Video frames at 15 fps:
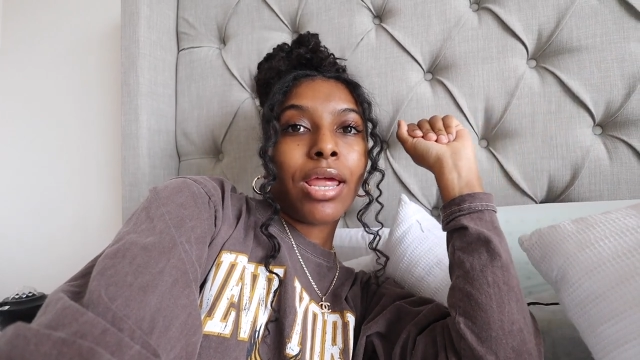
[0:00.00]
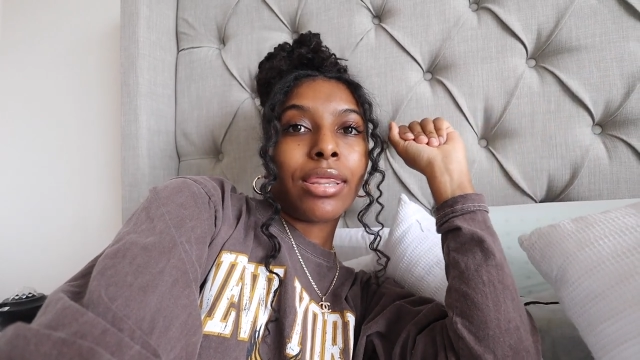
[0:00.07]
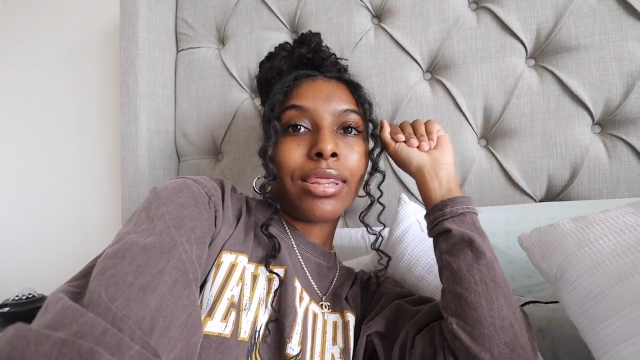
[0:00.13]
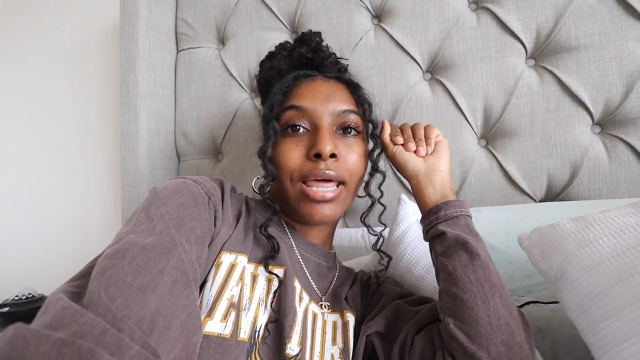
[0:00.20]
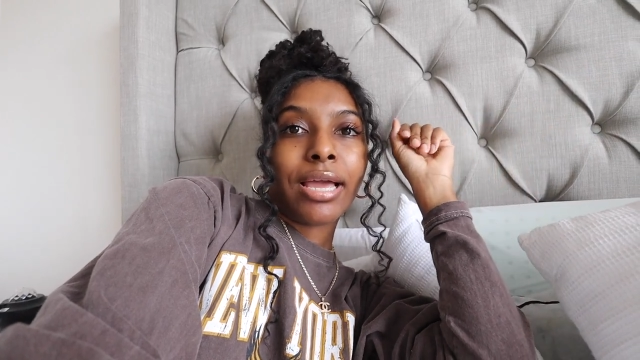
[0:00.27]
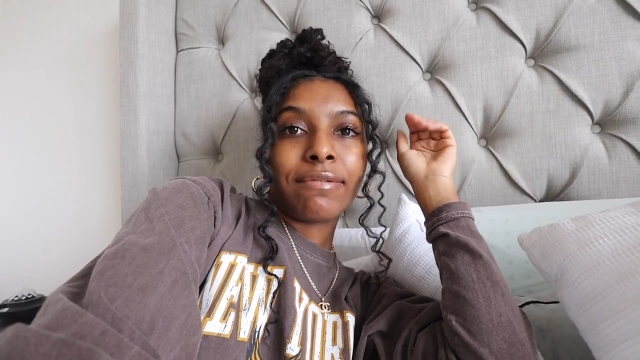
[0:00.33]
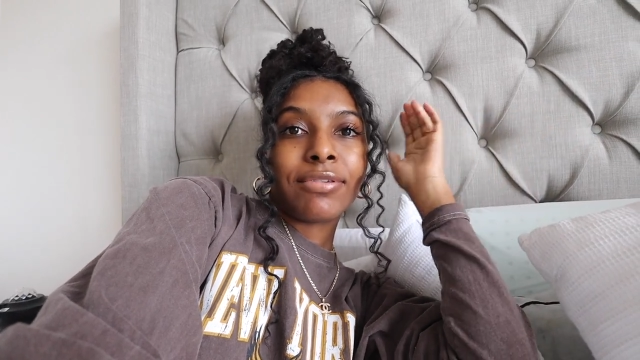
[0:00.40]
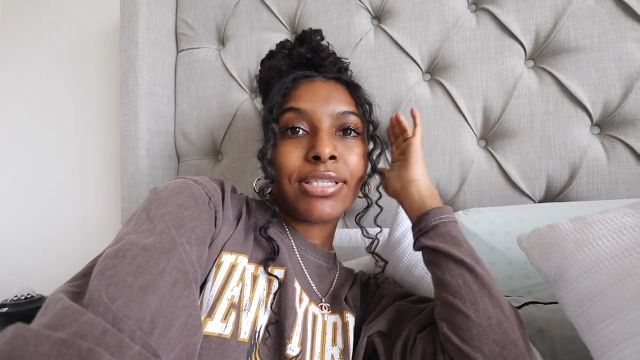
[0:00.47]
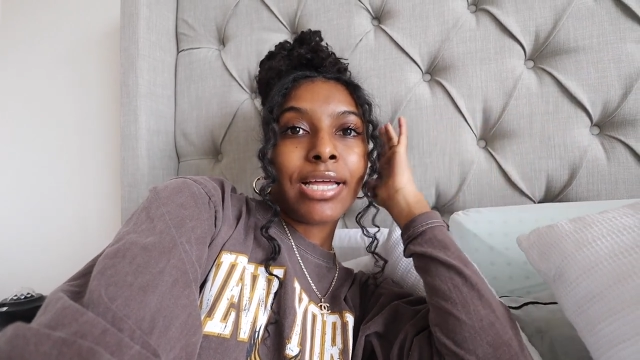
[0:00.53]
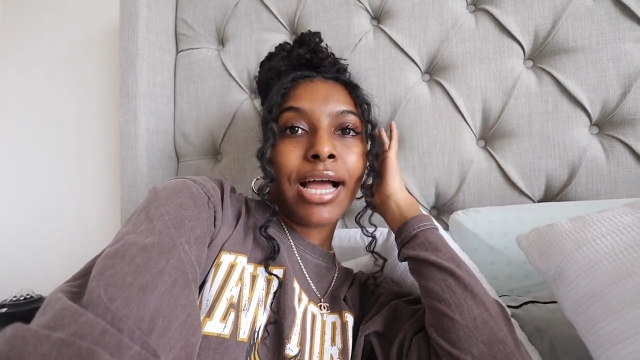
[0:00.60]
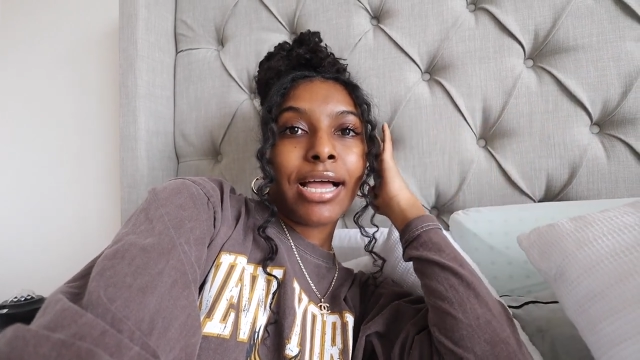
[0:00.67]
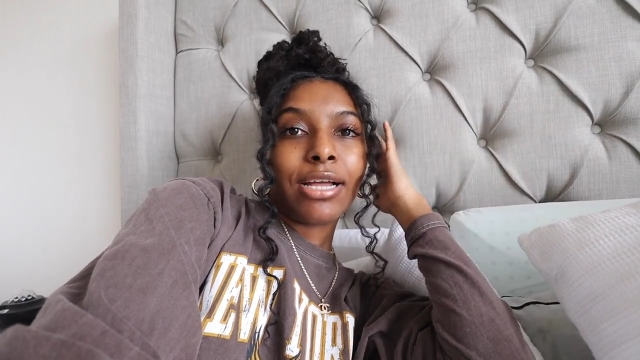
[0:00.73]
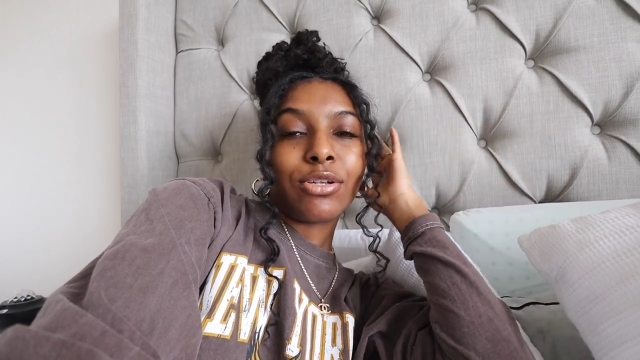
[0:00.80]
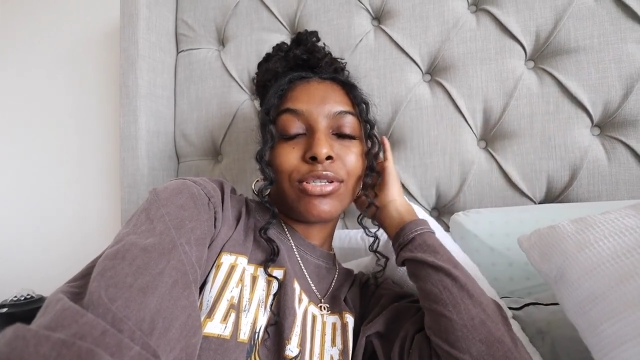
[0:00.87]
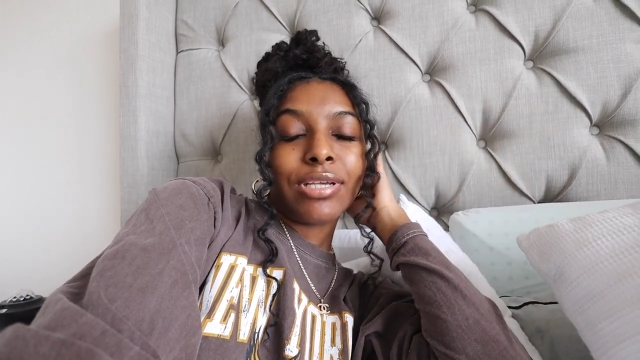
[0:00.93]

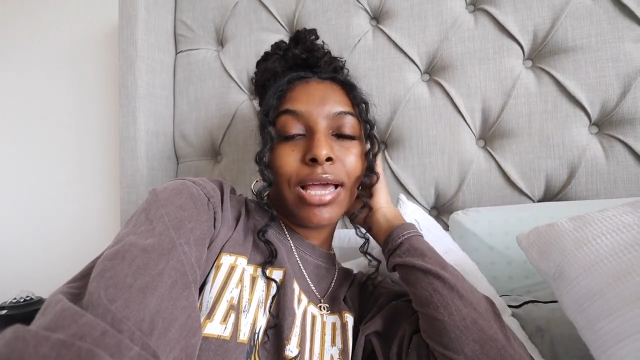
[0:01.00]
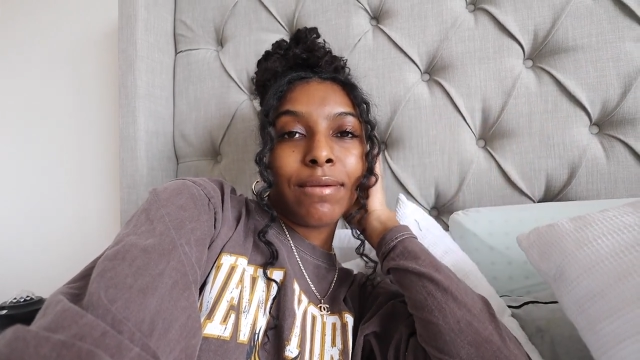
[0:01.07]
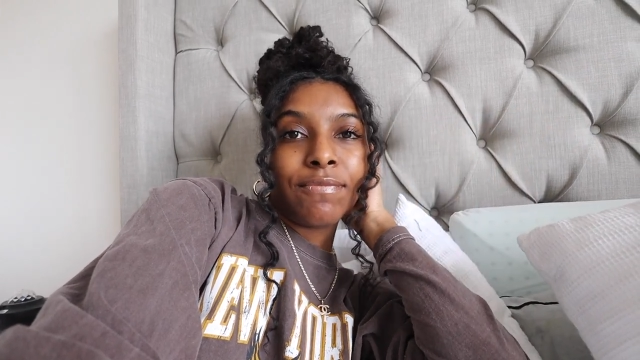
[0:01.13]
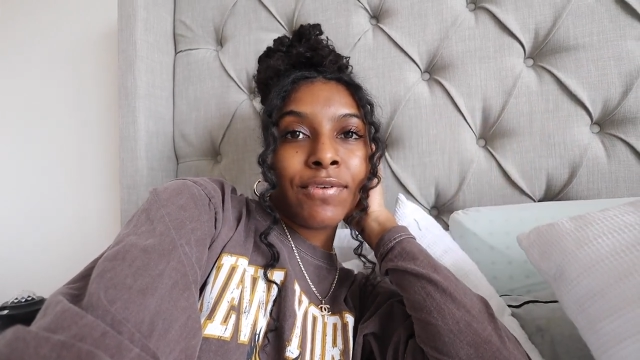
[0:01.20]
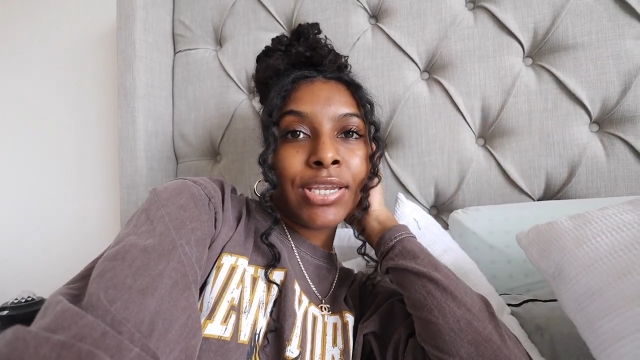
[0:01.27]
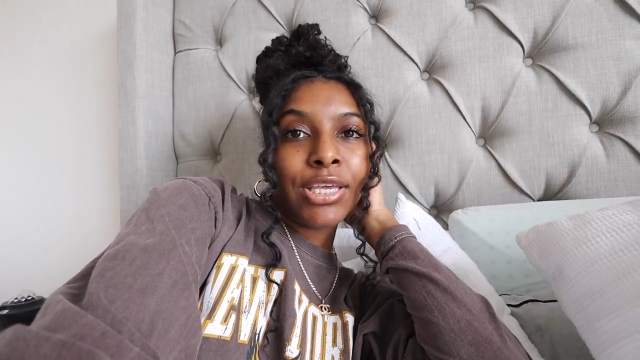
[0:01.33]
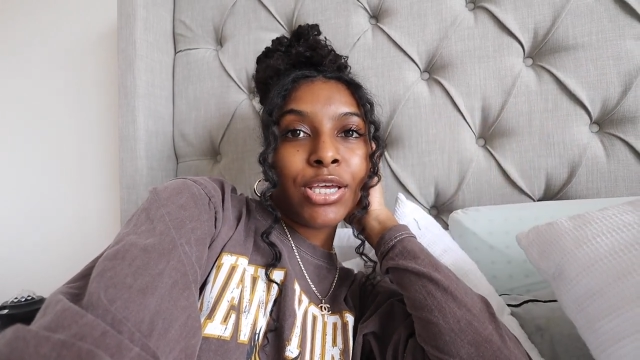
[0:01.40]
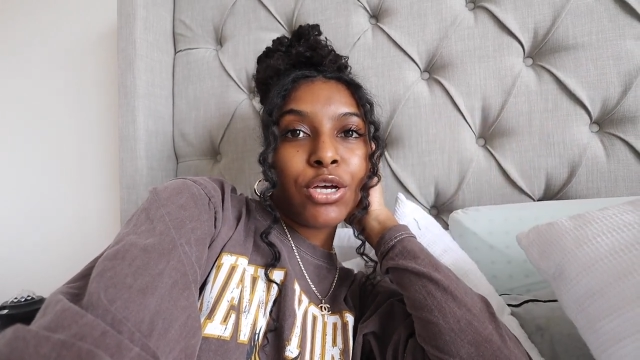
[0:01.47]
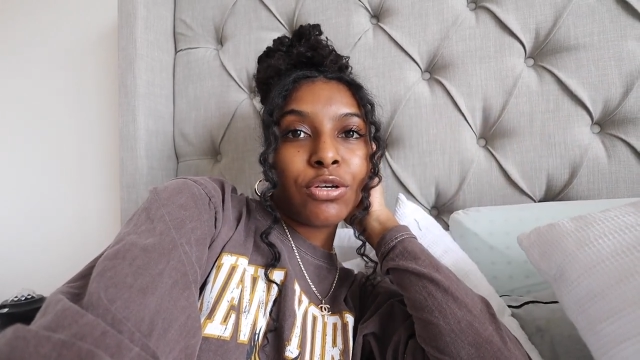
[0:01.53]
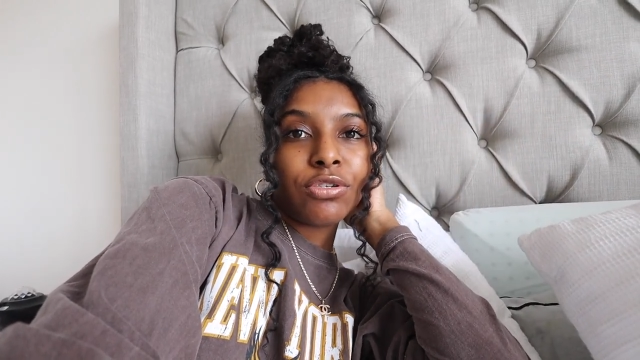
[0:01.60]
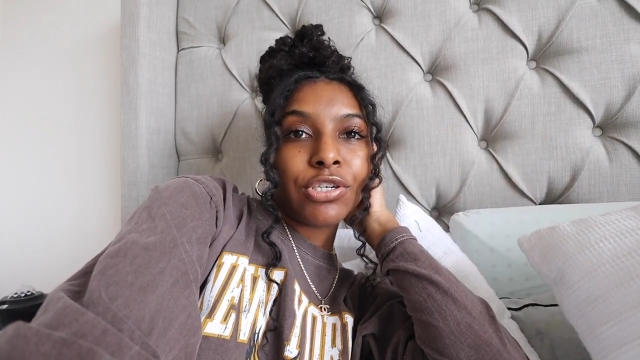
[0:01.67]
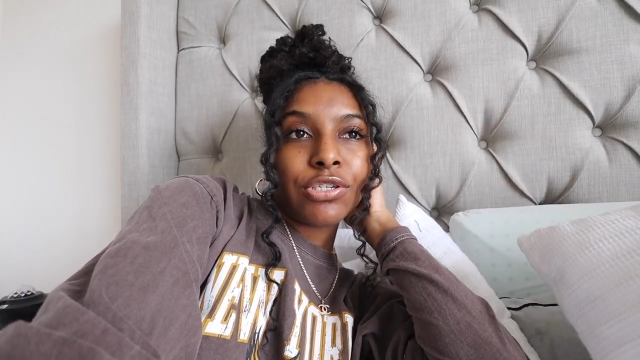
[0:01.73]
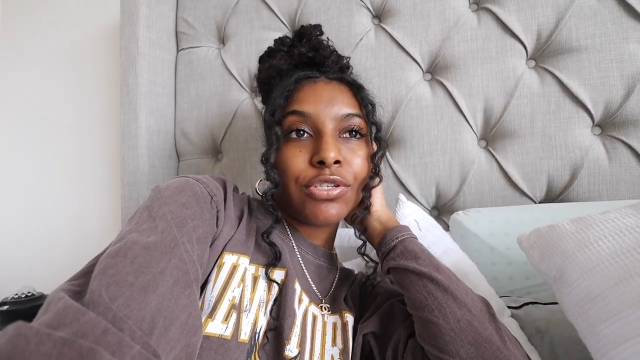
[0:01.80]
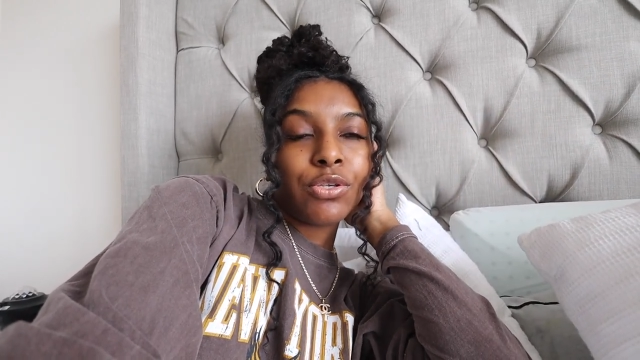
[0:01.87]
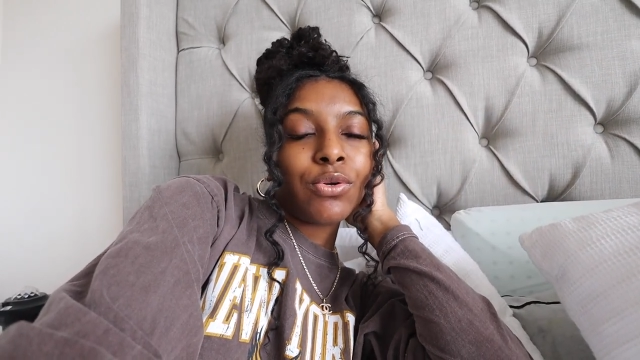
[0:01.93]
lifestyle type videos
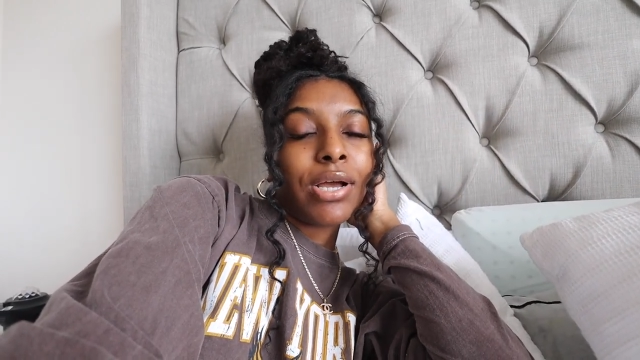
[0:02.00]
just so you